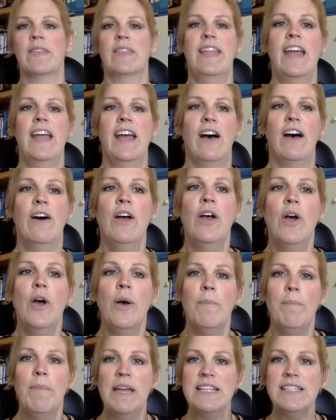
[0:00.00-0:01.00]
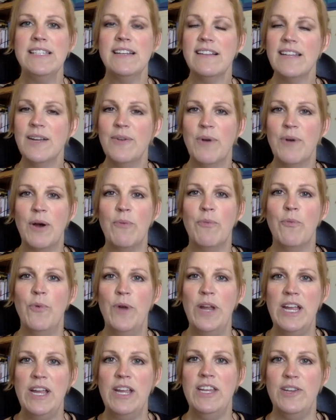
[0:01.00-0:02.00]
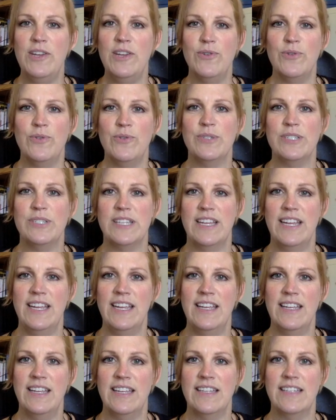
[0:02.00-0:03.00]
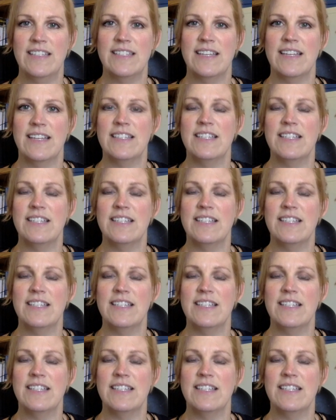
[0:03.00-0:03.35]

Now, basically what we use is